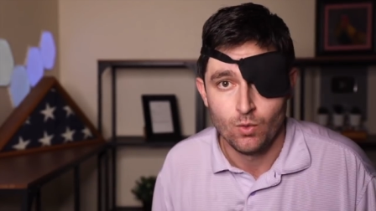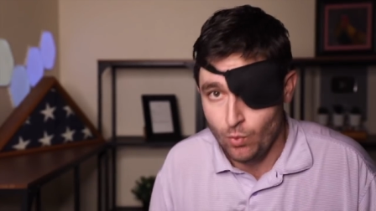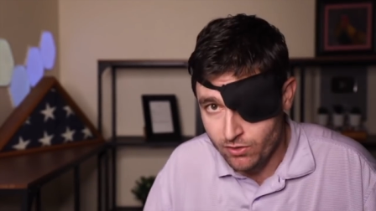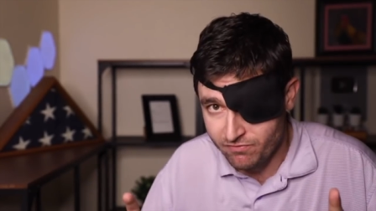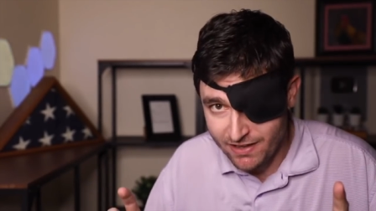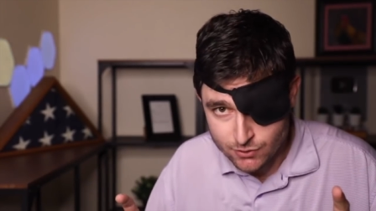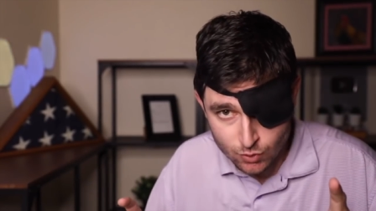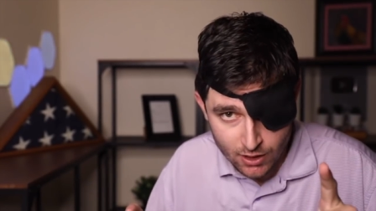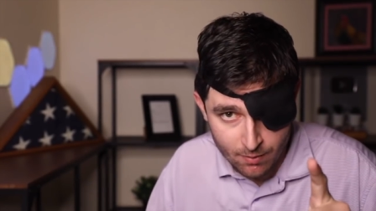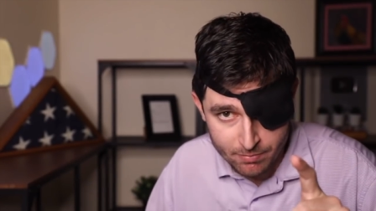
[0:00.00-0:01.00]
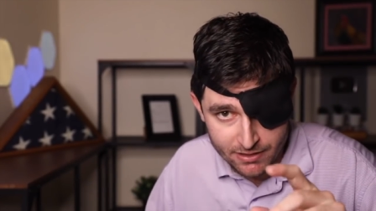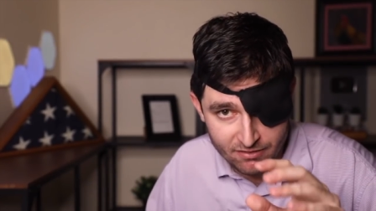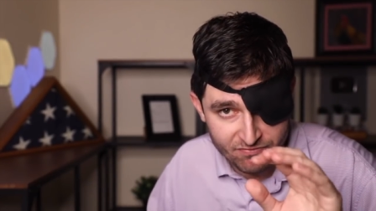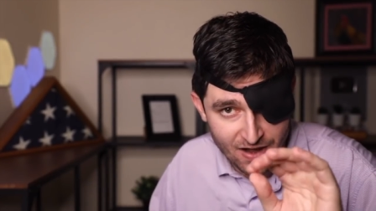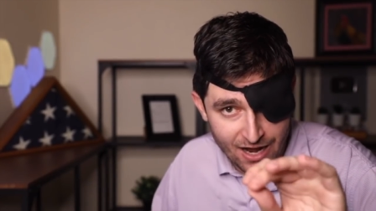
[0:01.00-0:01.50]
Well, the vessel company
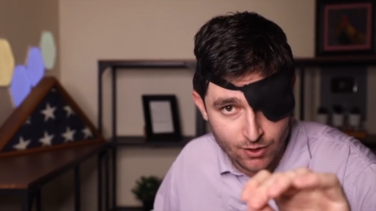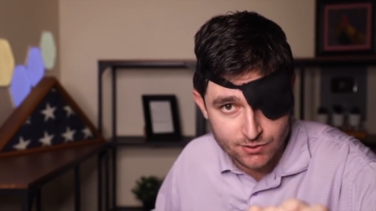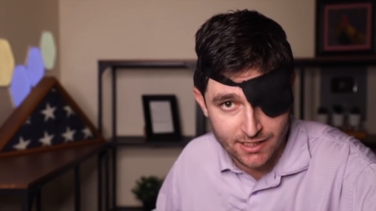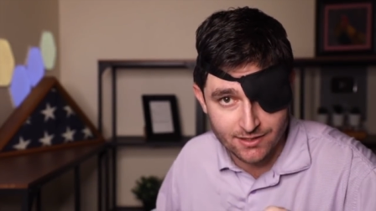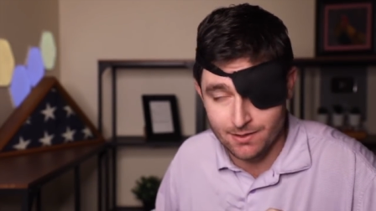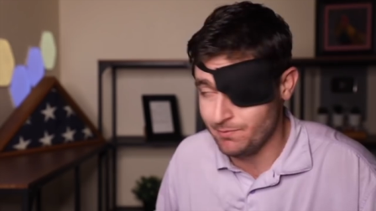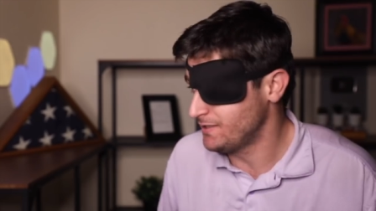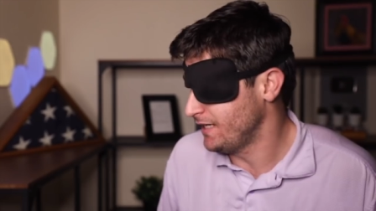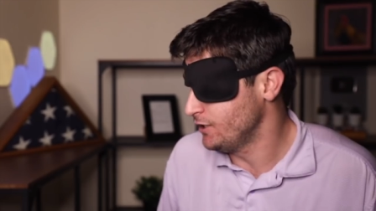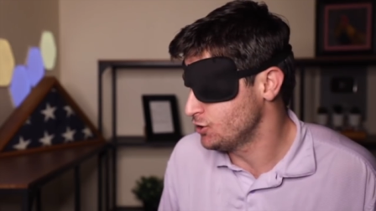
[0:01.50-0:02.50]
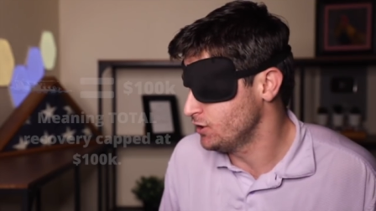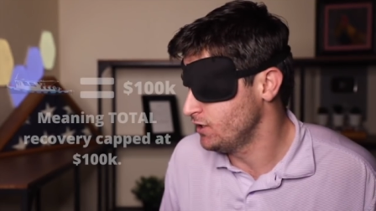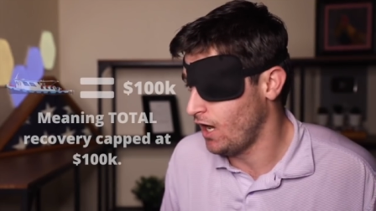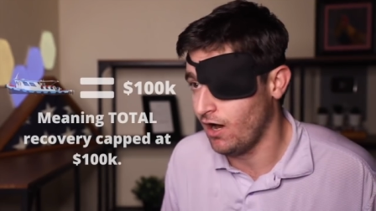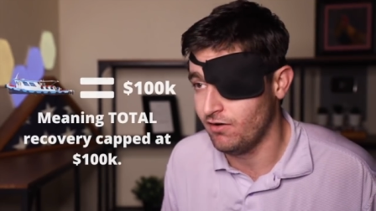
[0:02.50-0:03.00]
files a limitation
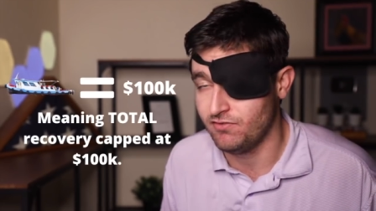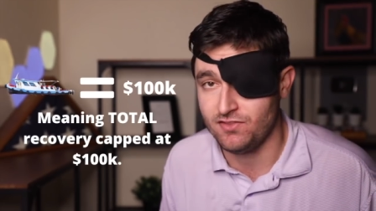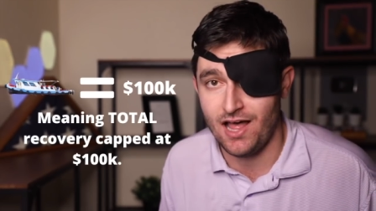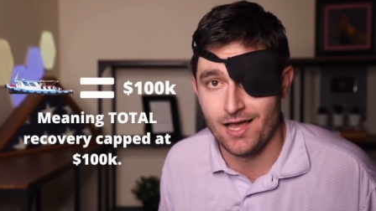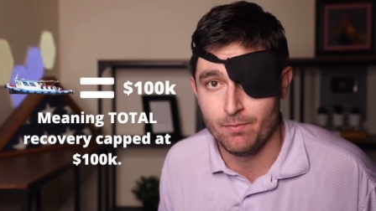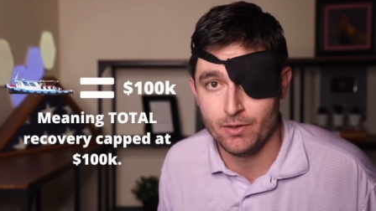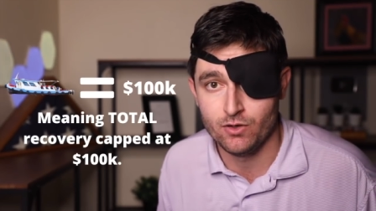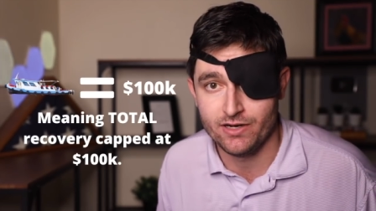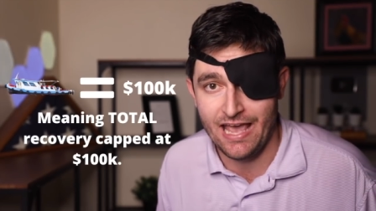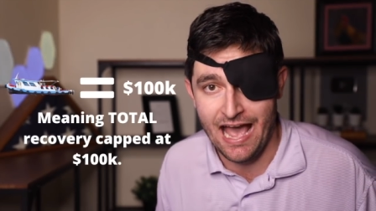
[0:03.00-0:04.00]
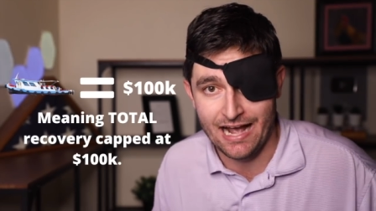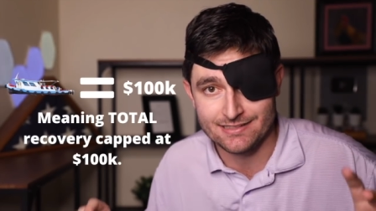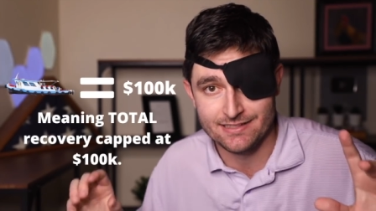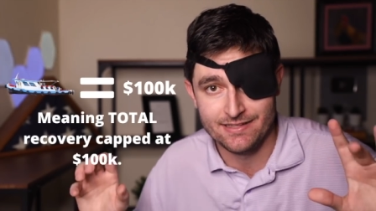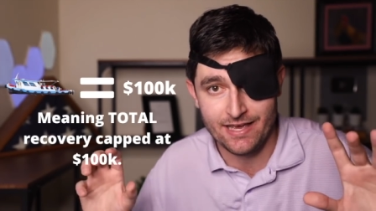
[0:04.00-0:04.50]
of liability act
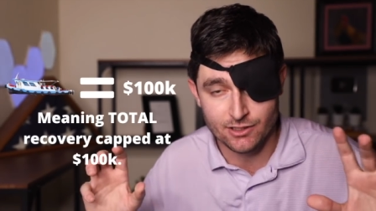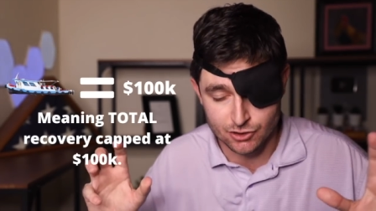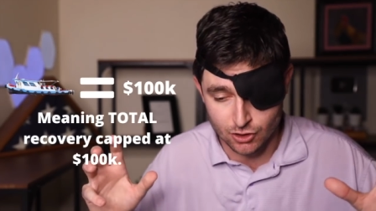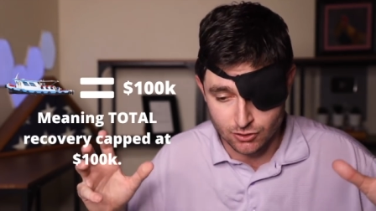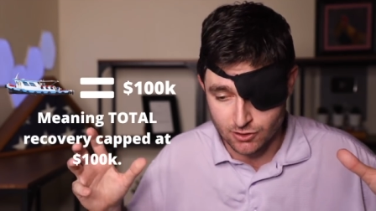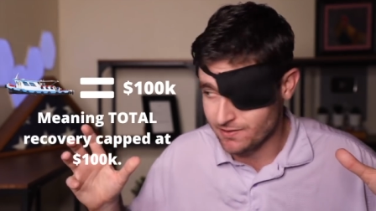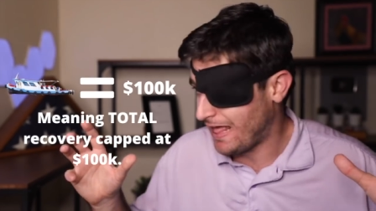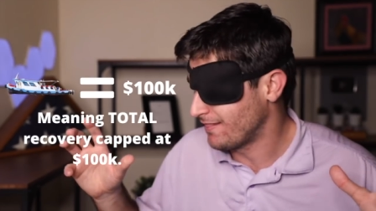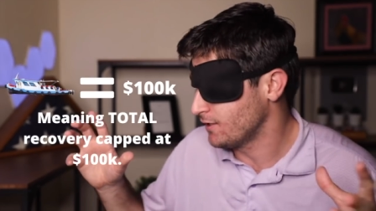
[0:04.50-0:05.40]
and they assert that the